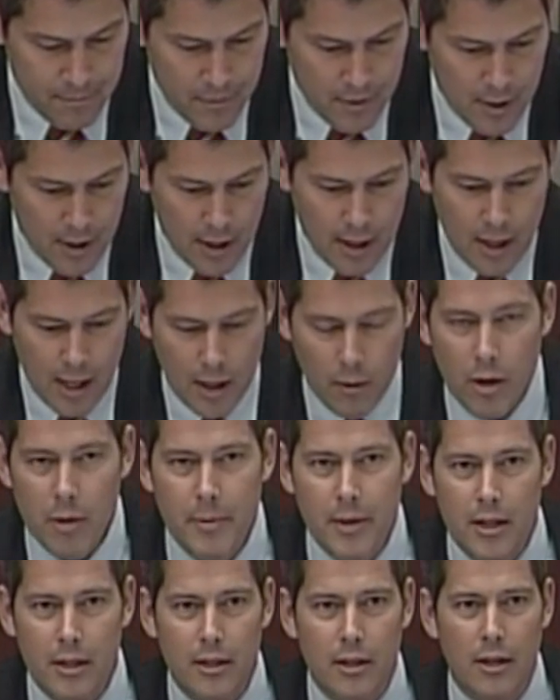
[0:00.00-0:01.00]
And I want to be
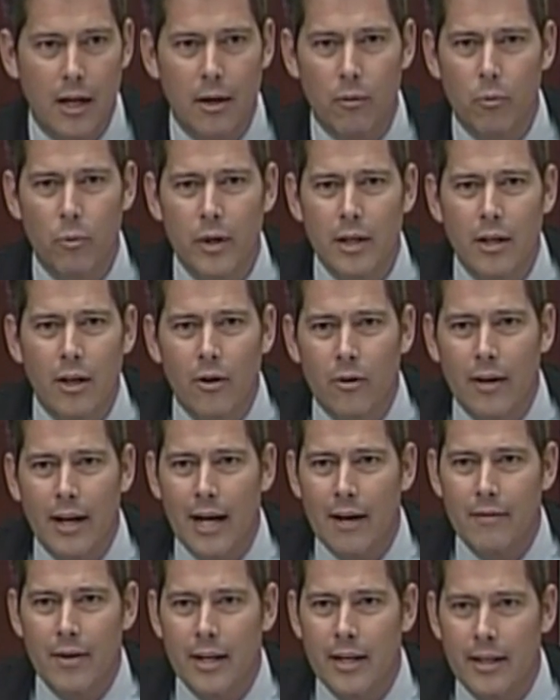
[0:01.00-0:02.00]
clear, we don't
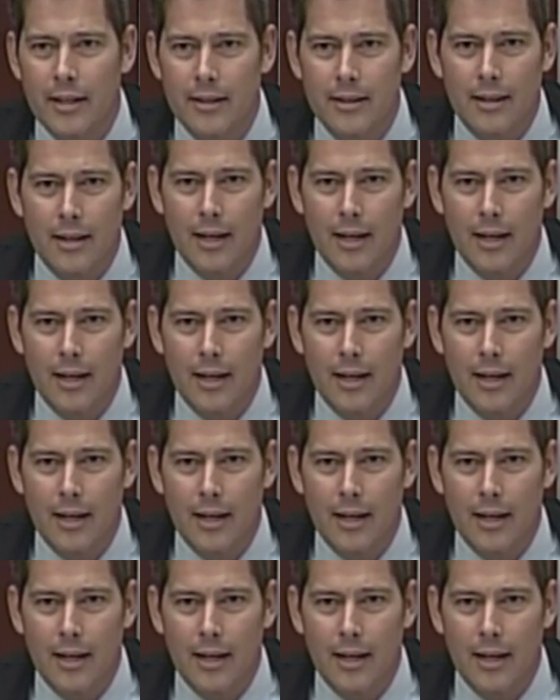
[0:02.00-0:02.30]
have any